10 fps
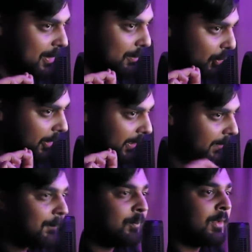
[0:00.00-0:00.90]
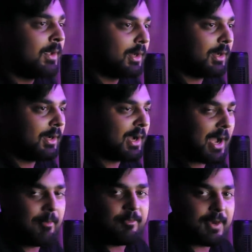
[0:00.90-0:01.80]
in the morning, uh,
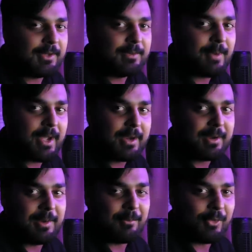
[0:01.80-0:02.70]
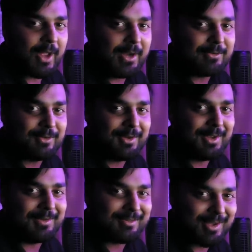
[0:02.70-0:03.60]
I'm finally back and I'm relaxing,
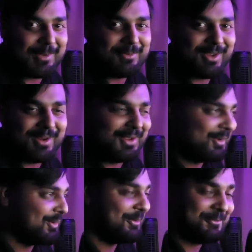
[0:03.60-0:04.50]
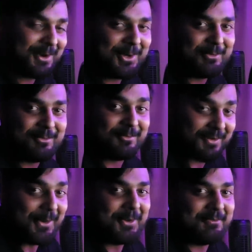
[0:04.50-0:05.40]
and it's time to get into the very,
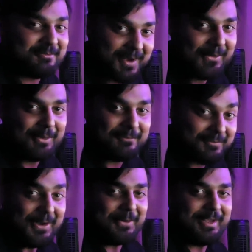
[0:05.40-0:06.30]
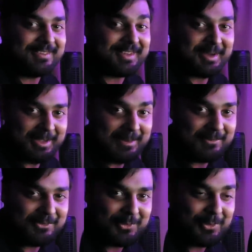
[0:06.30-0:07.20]
very, very, very exciting
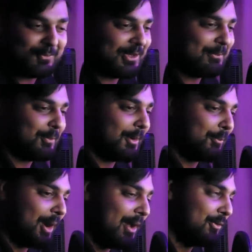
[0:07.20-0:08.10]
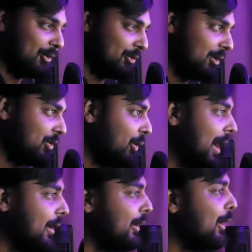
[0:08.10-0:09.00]
episode of Deep Web Browsing. So let's
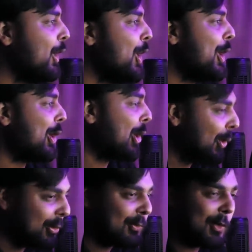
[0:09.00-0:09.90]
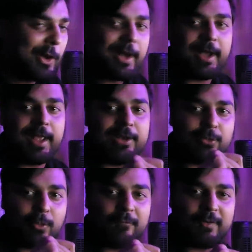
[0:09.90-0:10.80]
crack a cold one and get
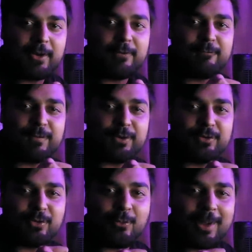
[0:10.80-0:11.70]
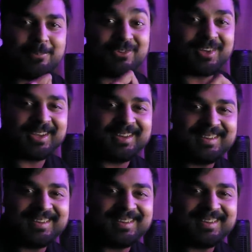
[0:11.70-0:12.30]
to our very first website.